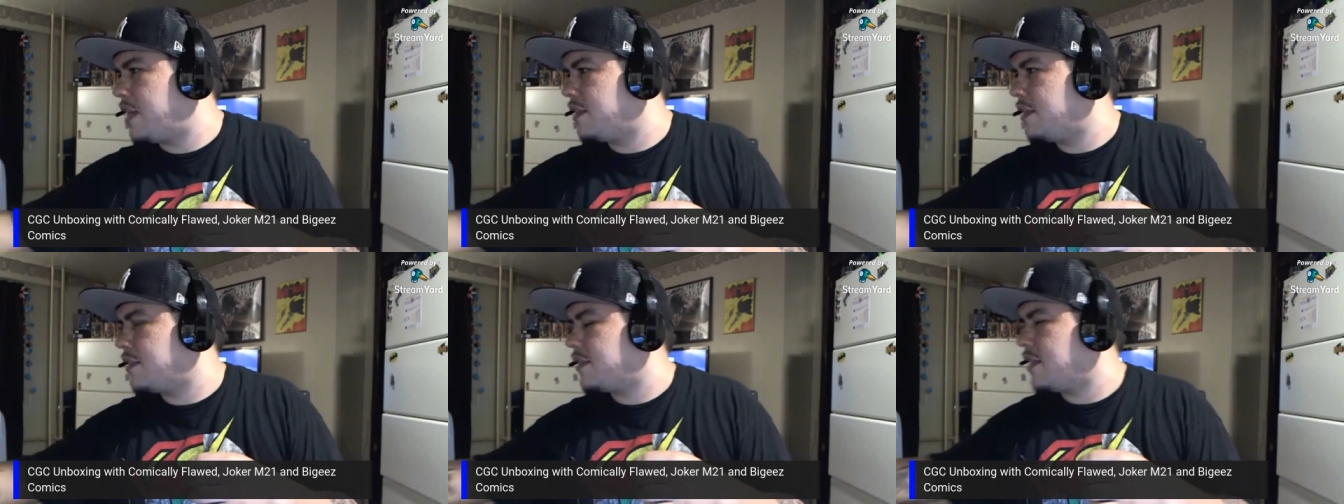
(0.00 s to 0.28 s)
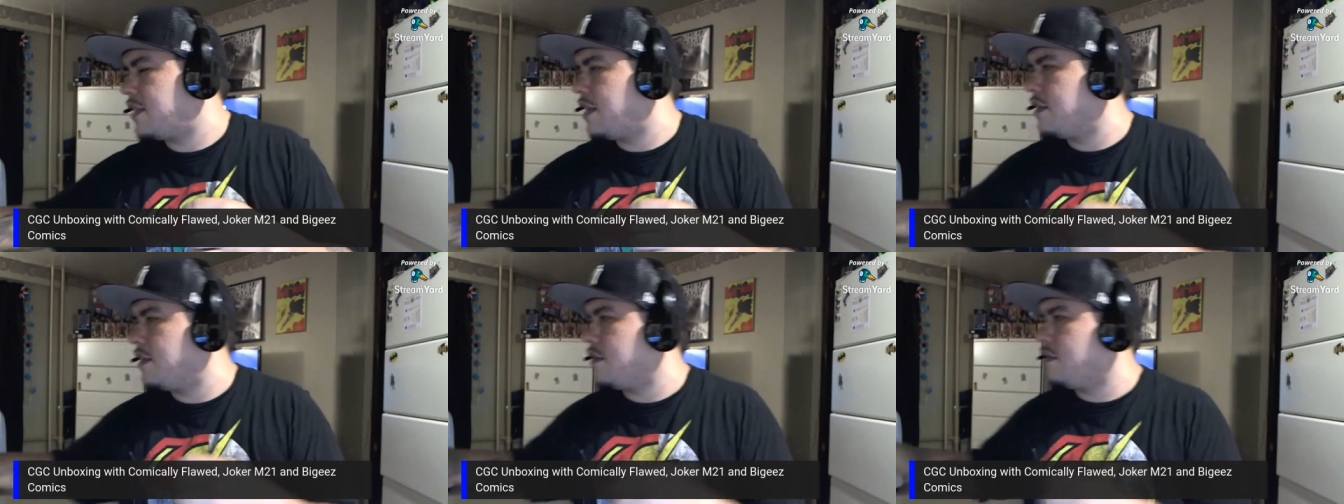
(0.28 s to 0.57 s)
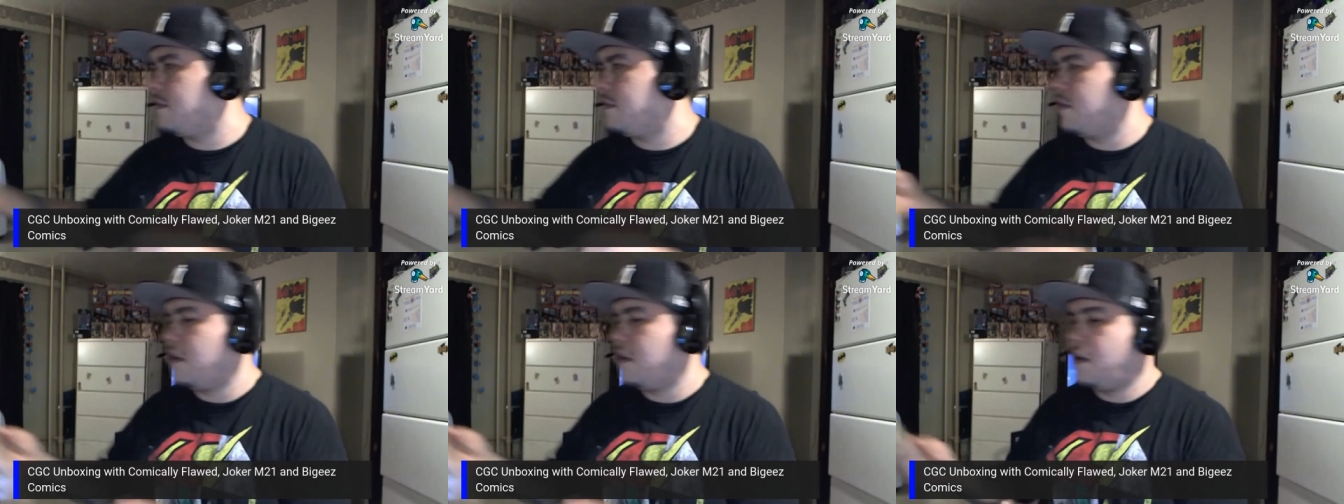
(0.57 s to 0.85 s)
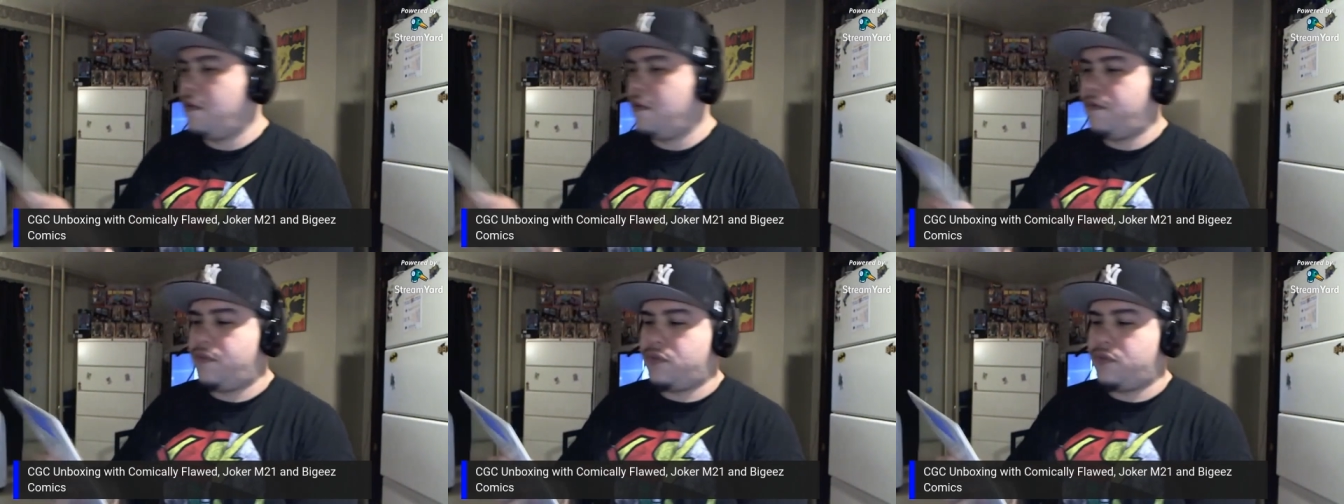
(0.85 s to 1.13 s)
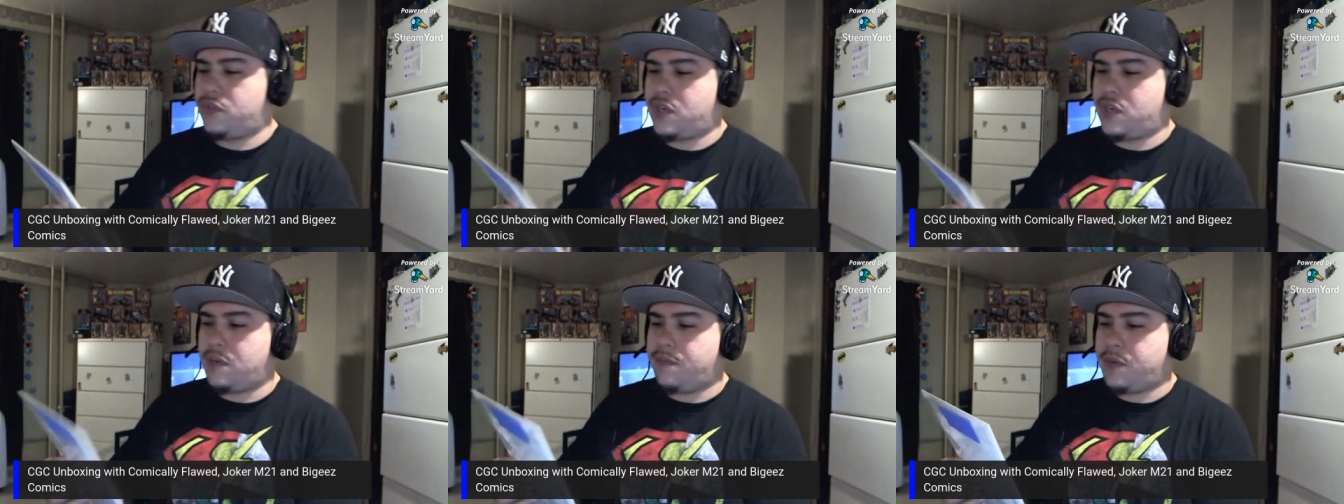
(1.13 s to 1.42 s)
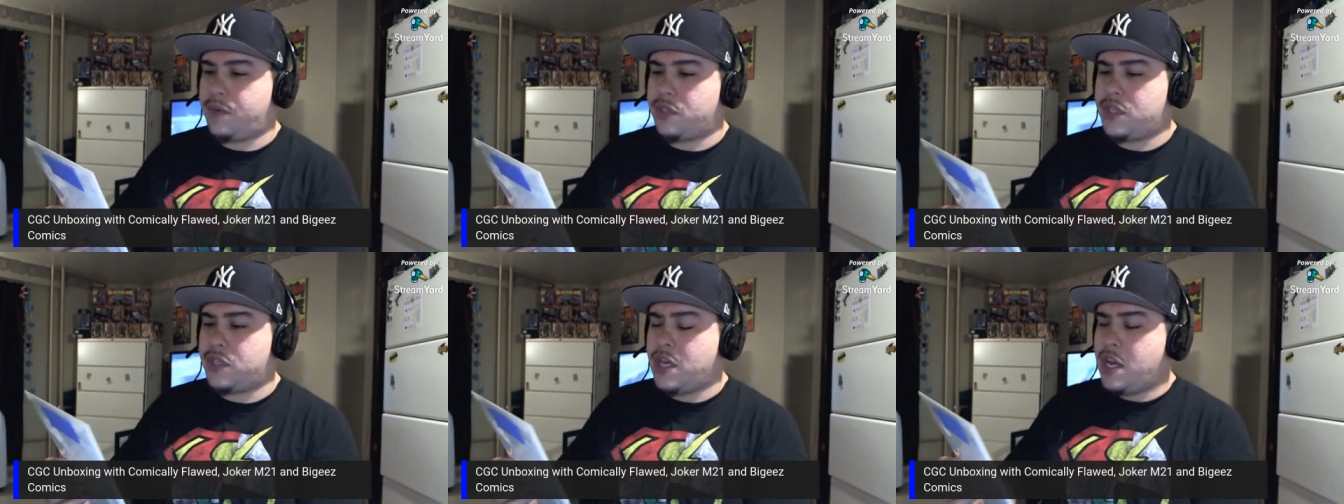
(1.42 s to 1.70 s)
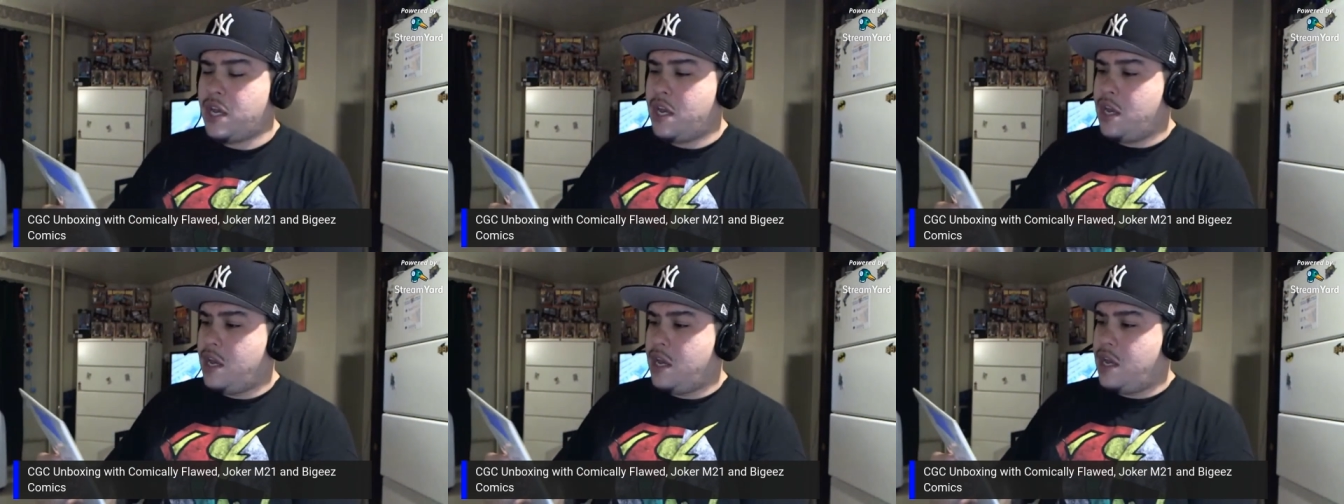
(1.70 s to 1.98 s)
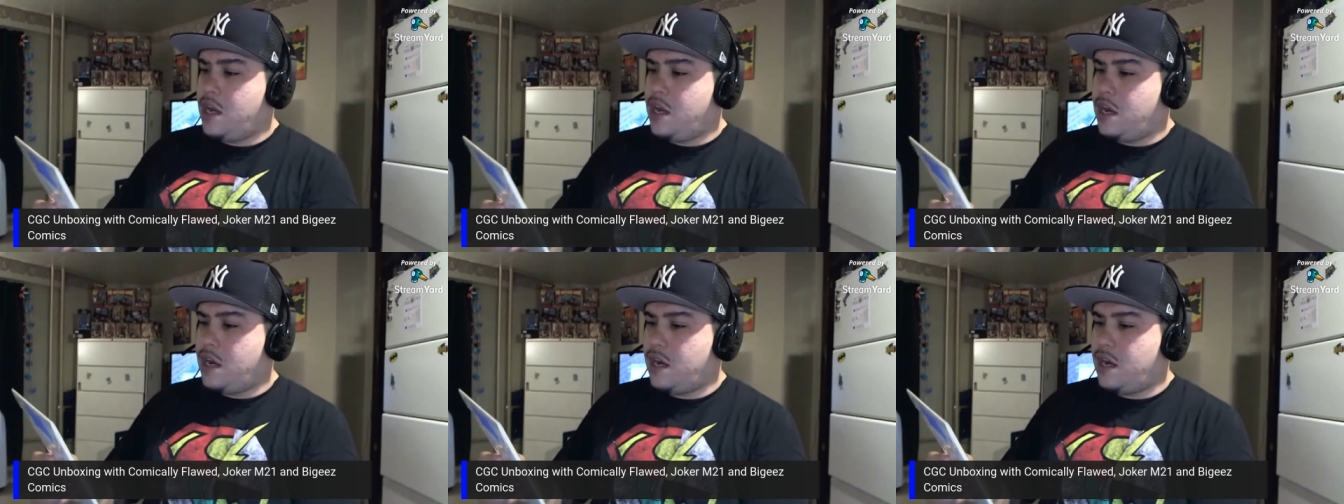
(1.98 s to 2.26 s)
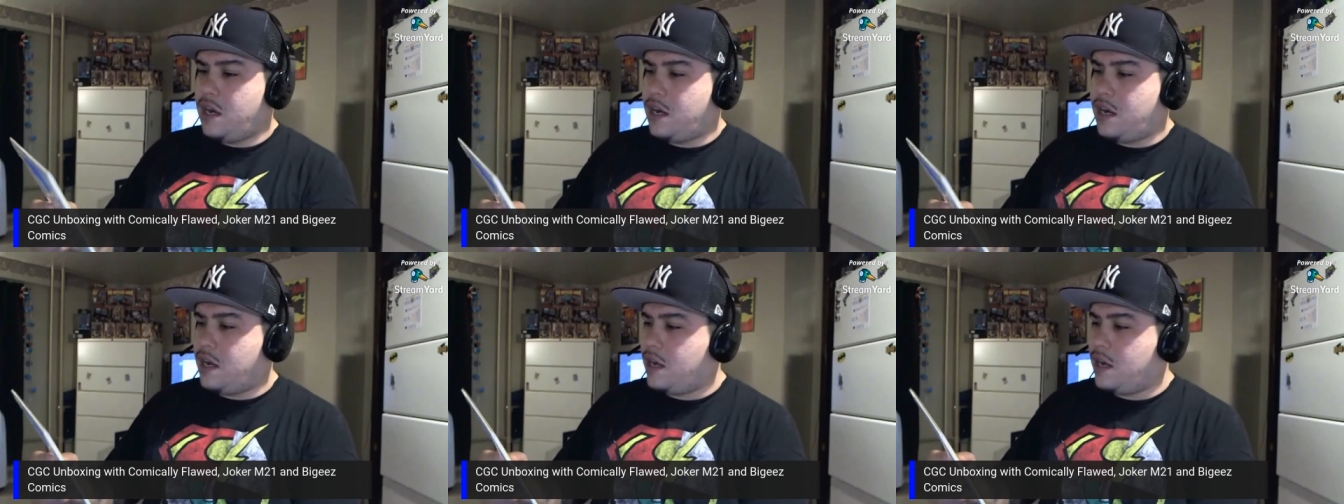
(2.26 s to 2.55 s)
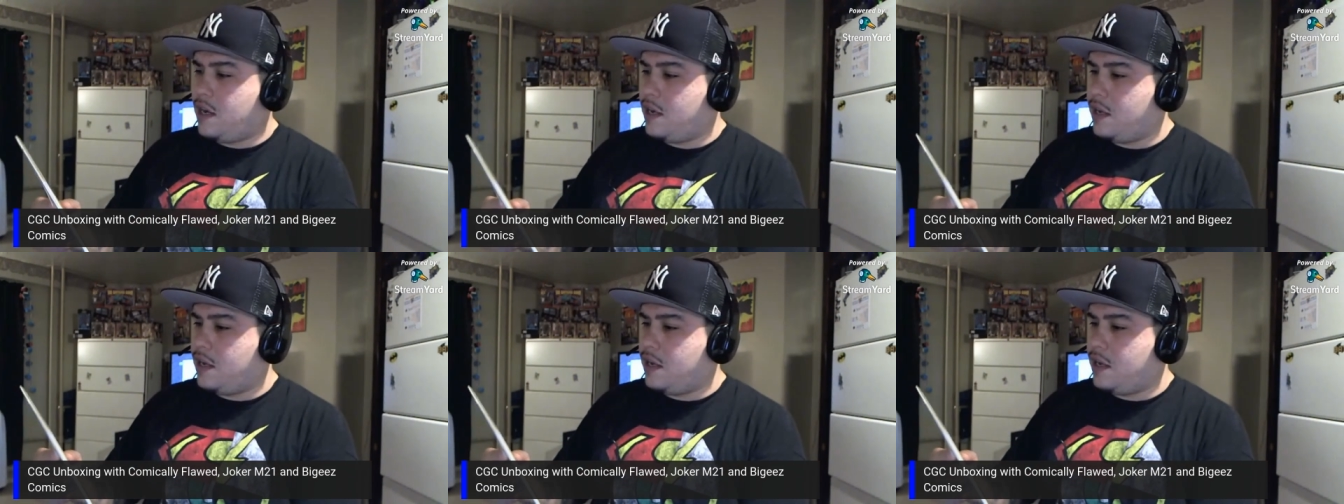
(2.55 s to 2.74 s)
set. Those three books. Uh,